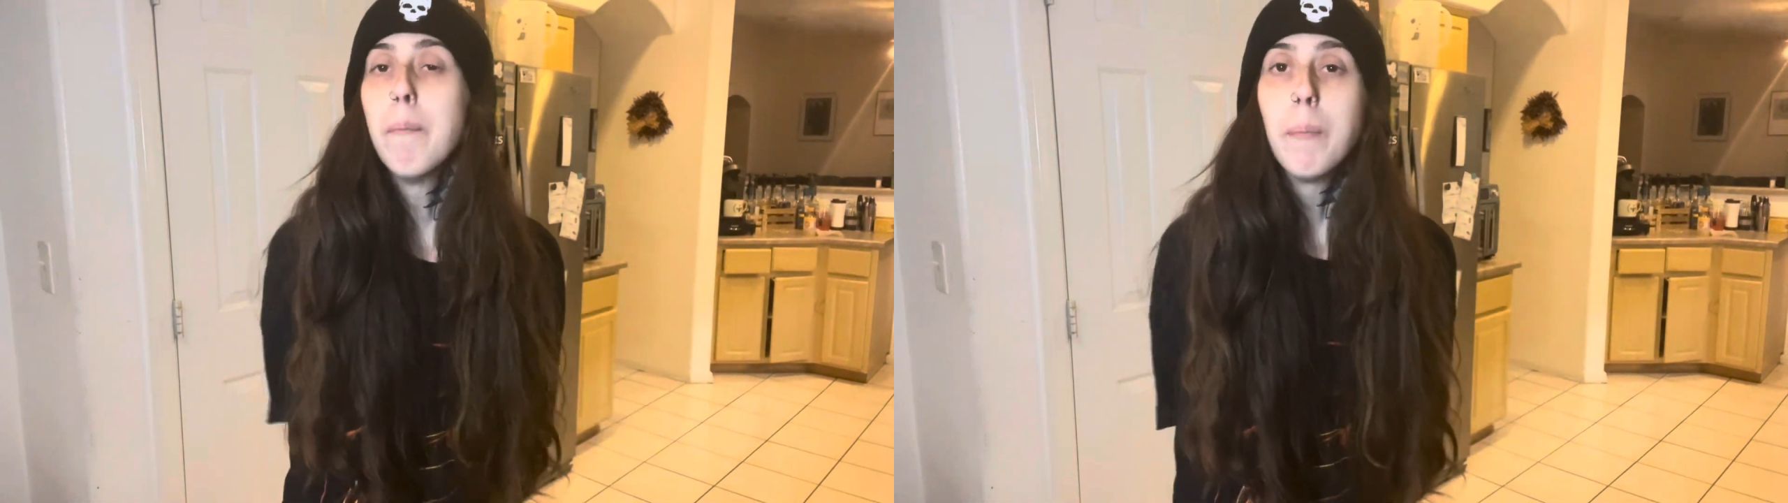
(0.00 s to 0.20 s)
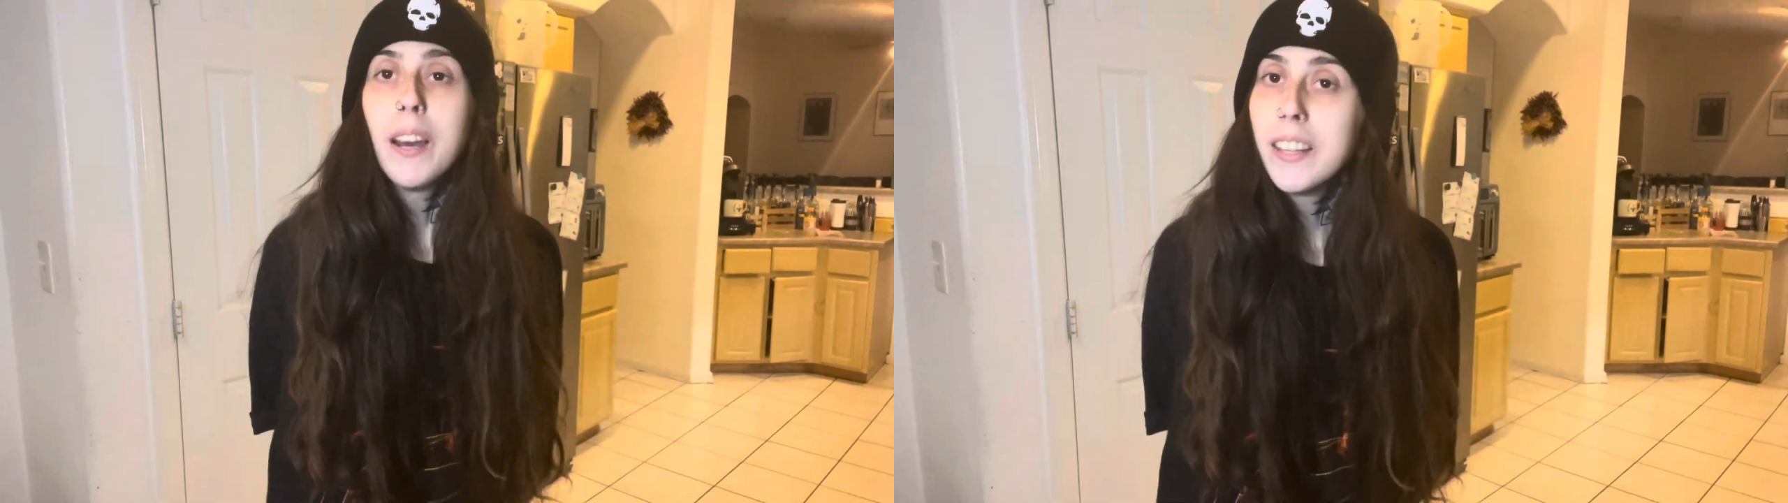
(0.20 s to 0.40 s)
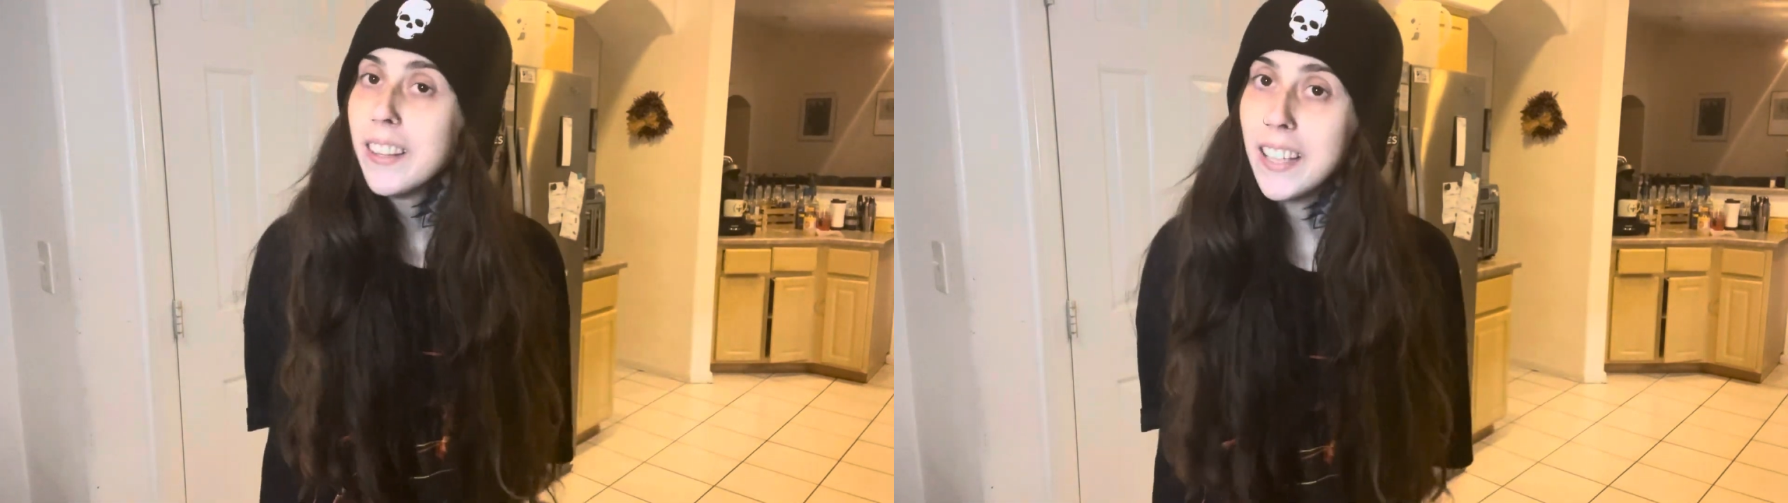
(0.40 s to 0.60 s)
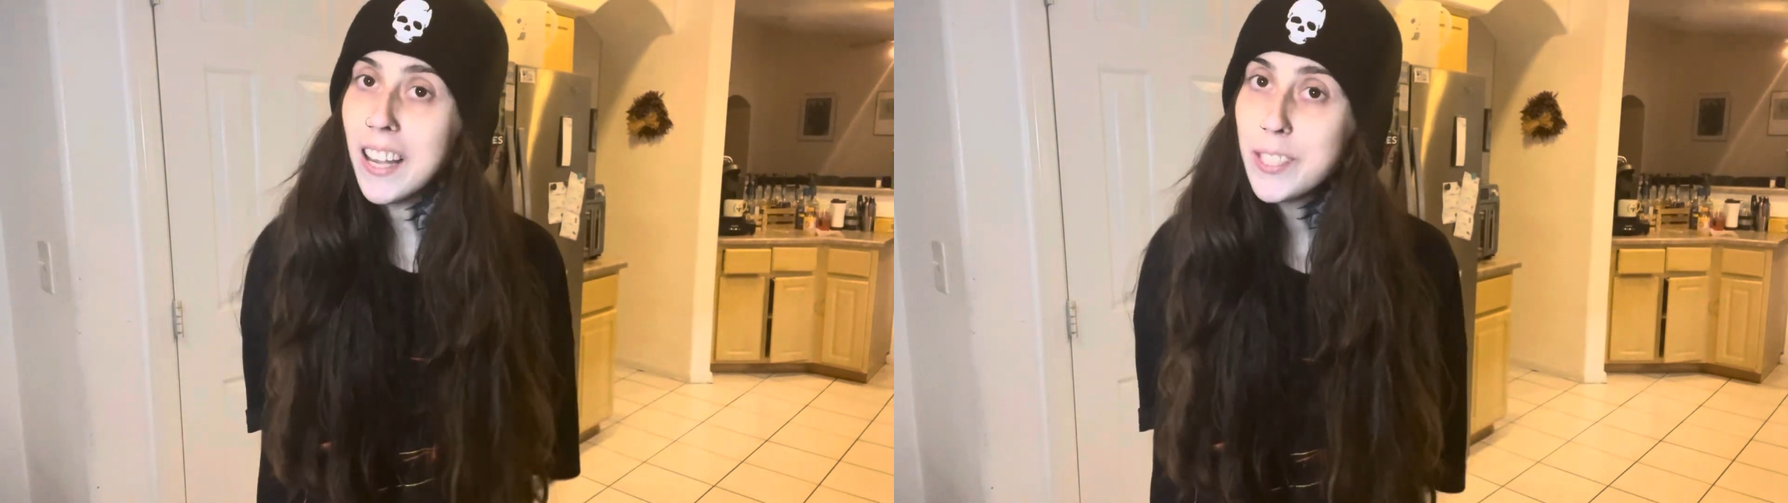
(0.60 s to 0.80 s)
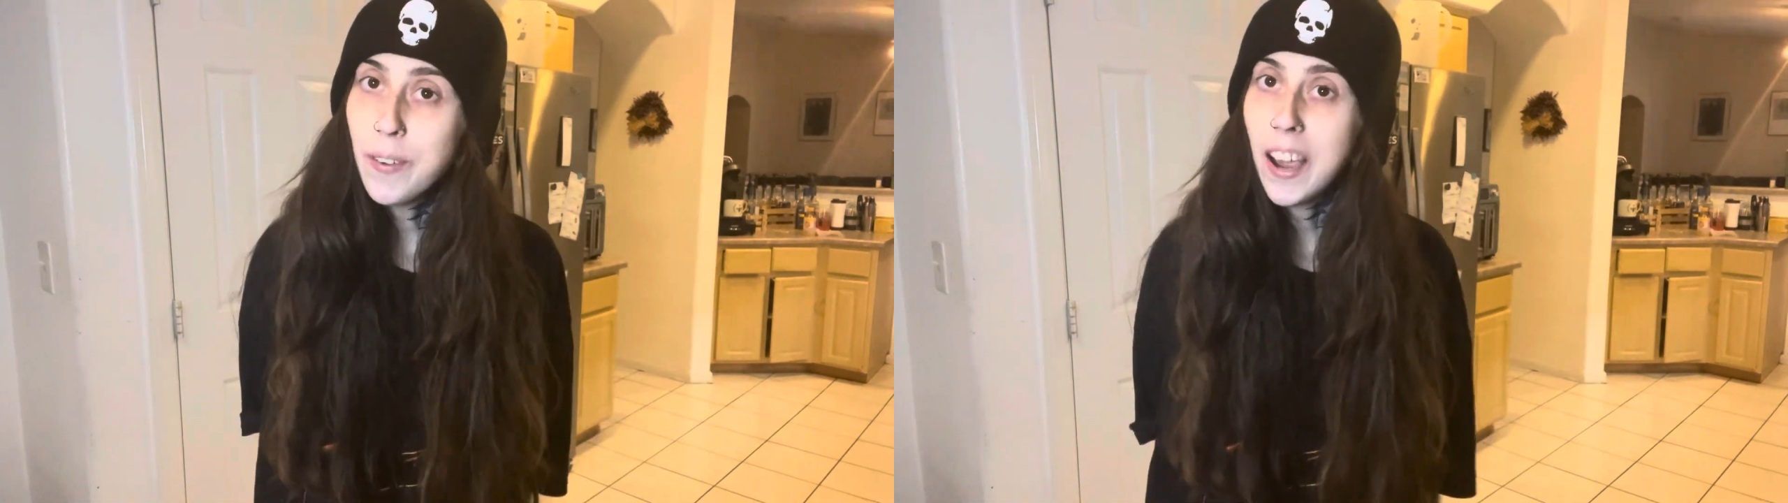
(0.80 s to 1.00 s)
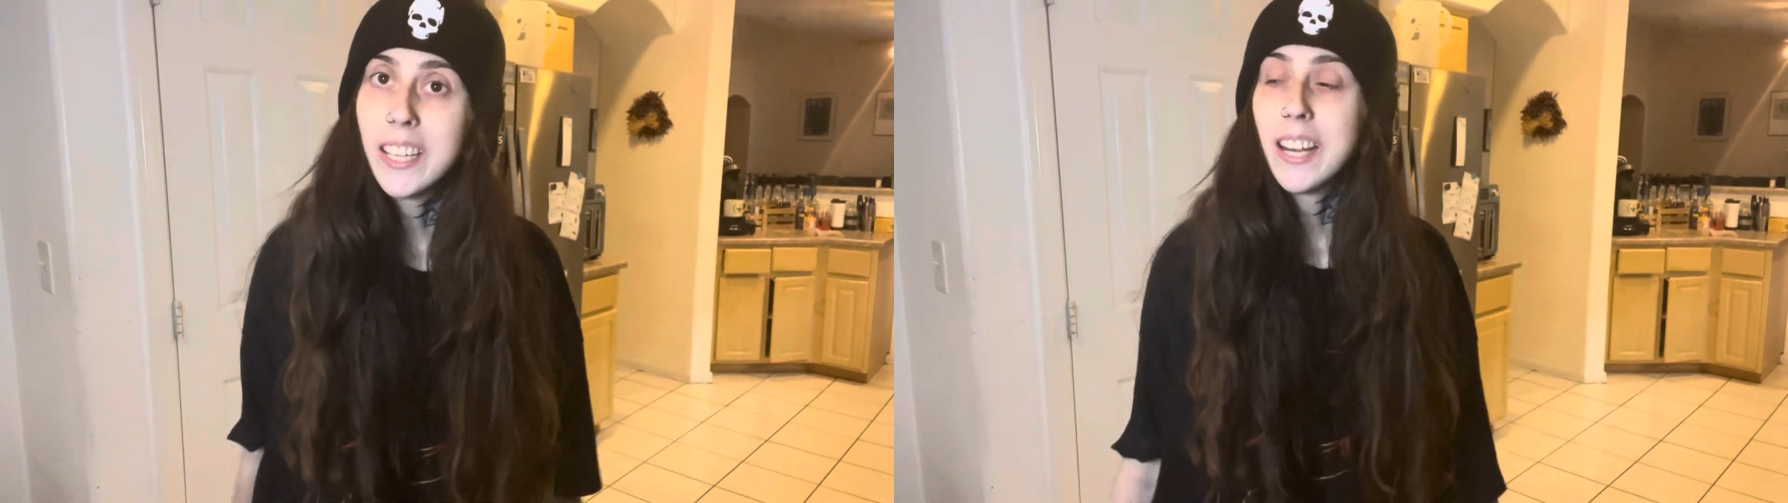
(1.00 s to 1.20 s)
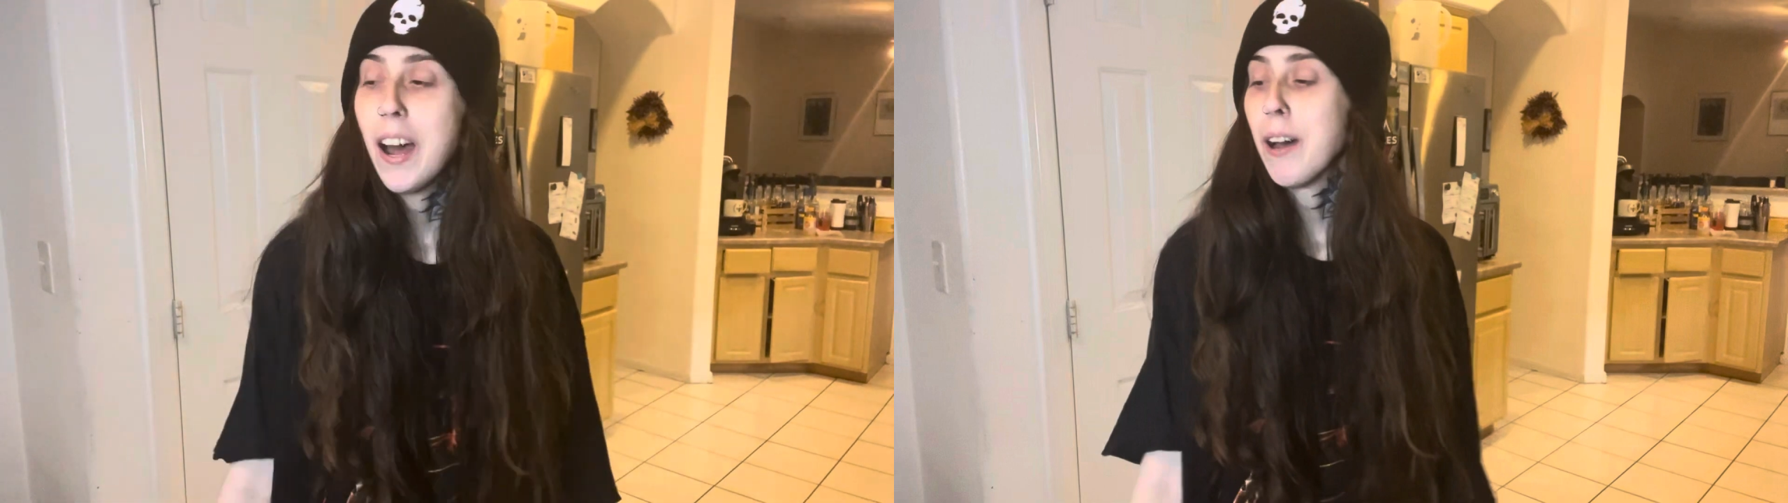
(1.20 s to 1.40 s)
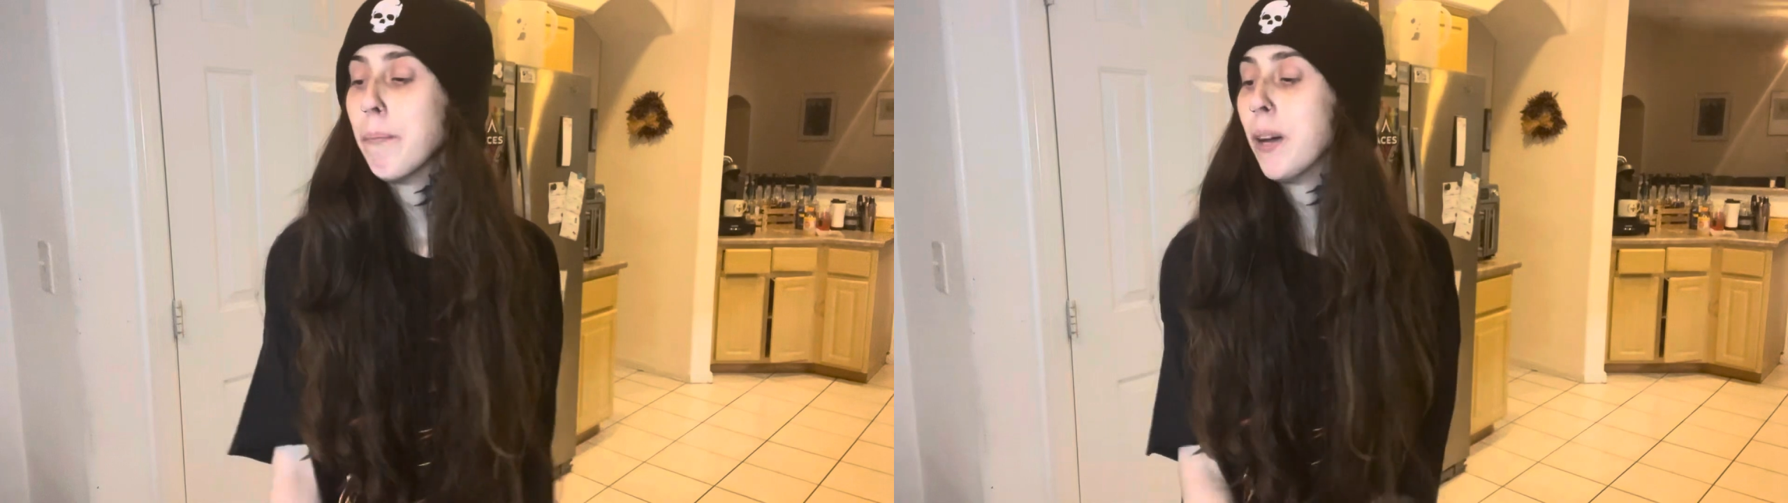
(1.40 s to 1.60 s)
but that's
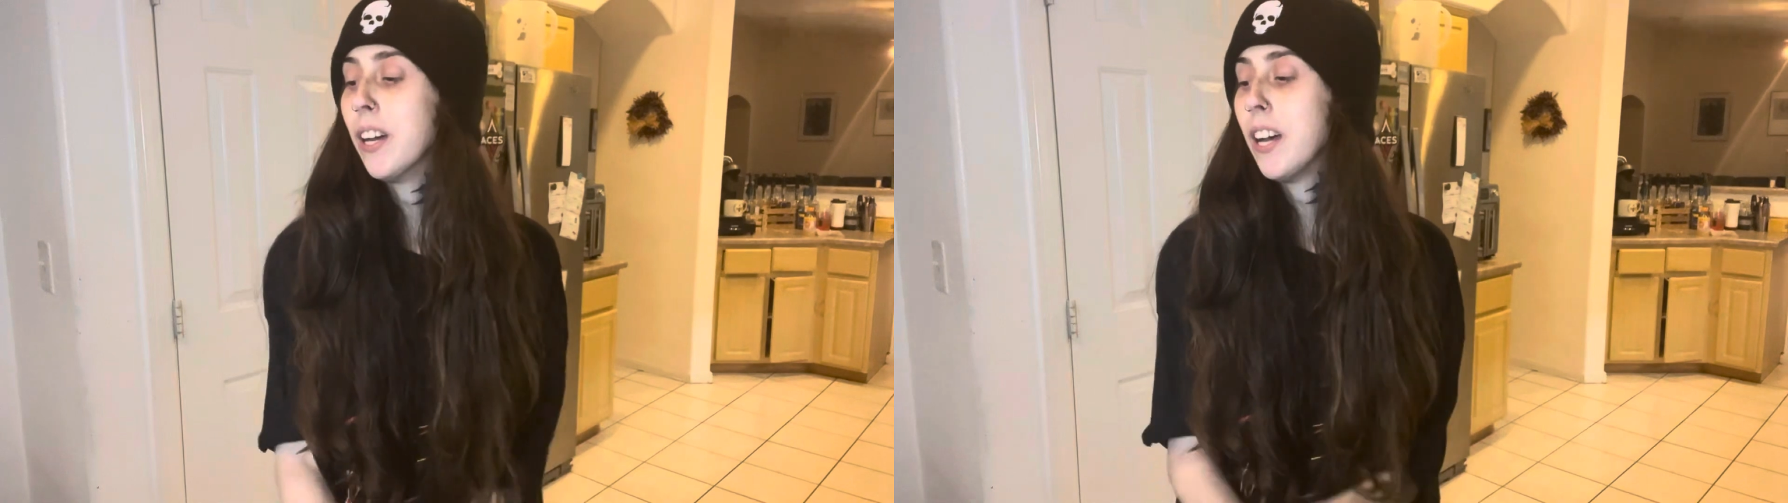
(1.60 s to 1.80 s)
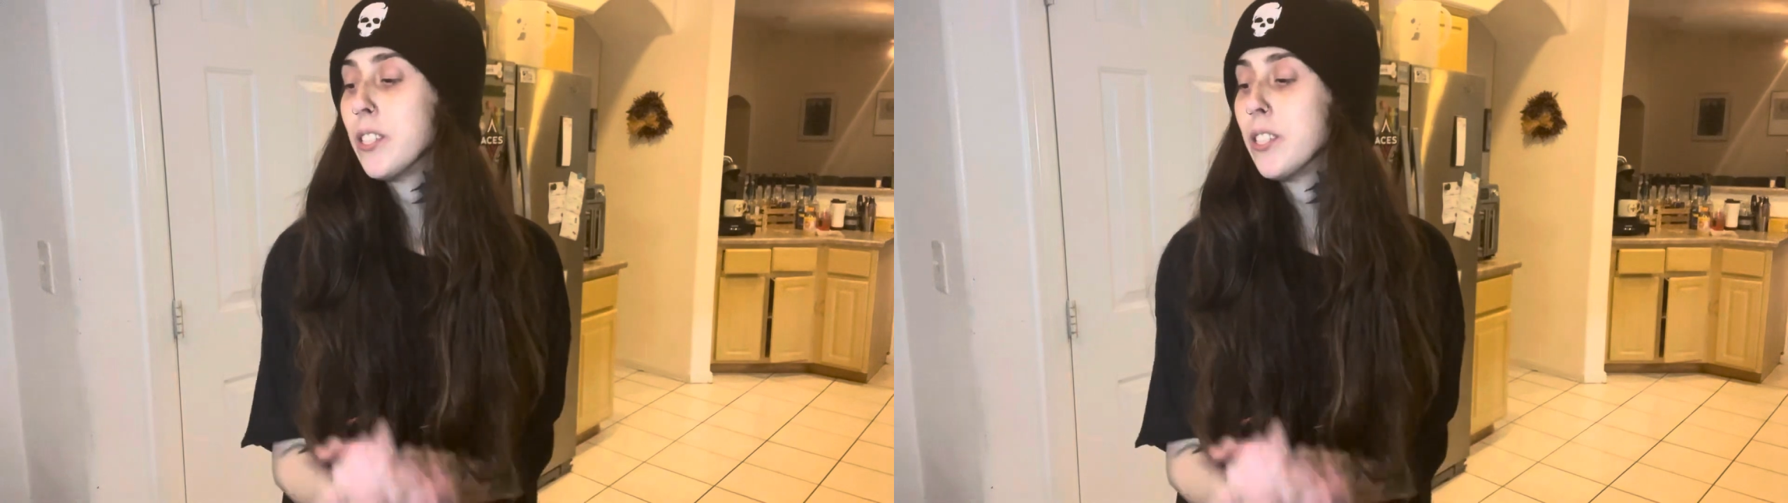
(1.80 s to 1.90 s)
fine.